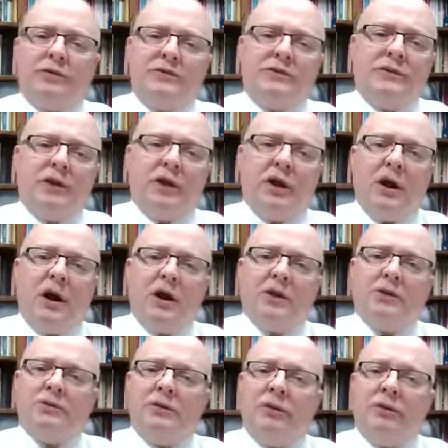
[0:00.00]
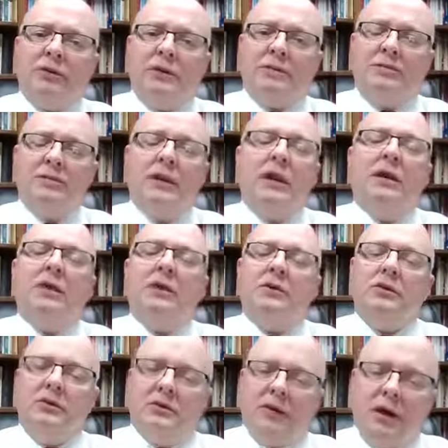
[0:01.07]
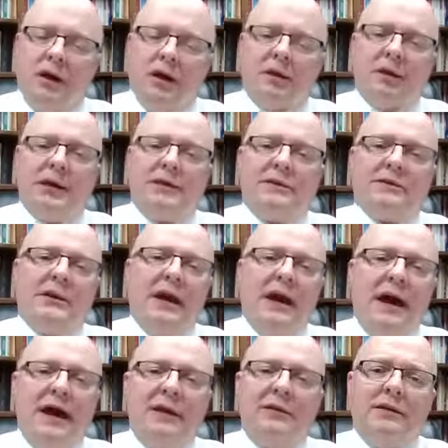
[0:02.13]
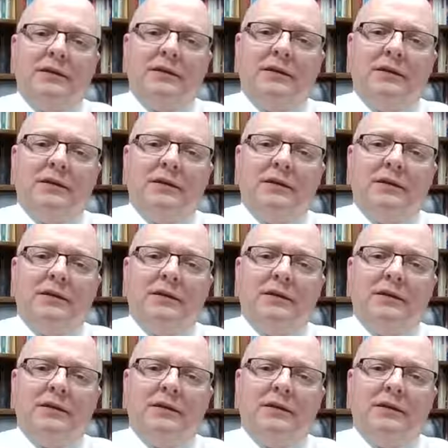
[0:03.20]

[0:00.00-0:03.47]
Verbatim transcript: of the synagogue and told him, Your daughter has died.